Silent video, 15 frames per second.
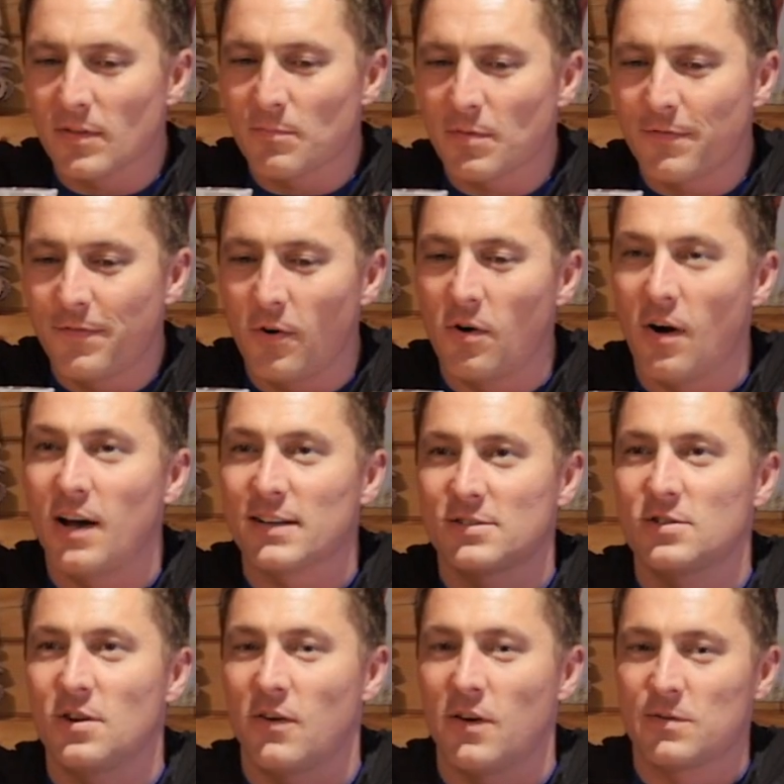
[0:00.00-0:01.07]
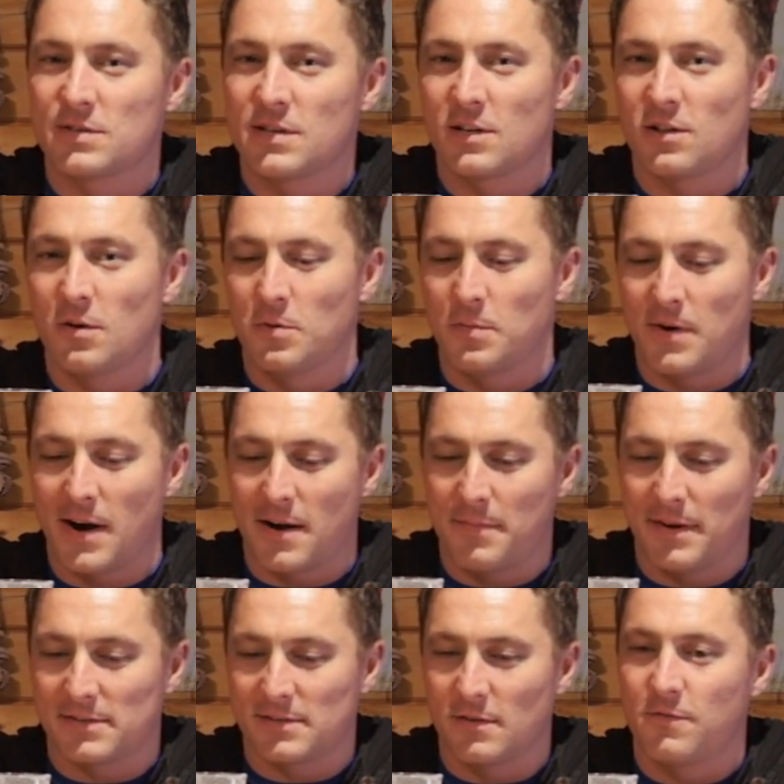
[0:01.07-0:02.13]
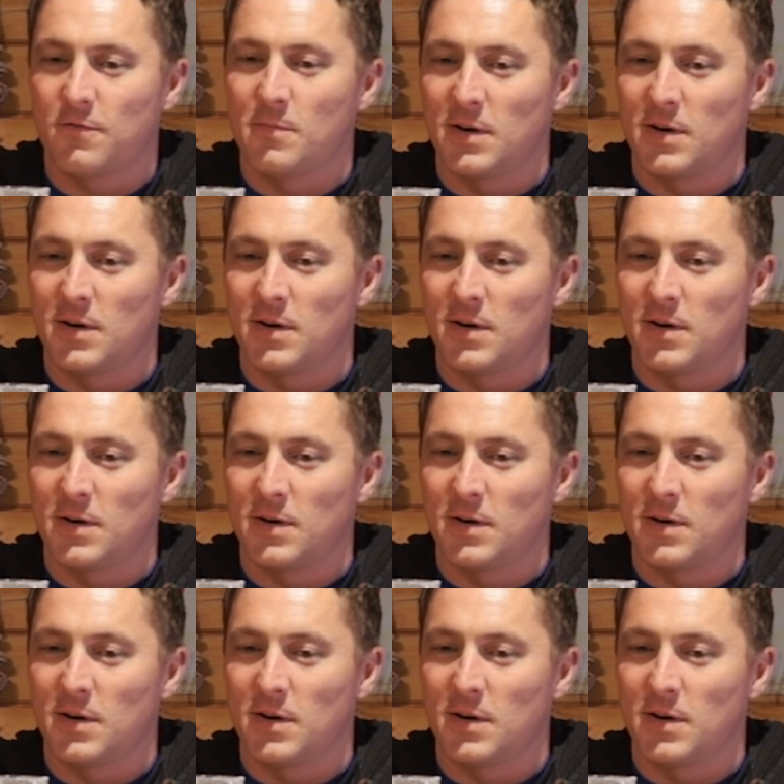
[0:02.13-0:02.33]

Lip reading: Before, as you know, I was the global brand ambassador for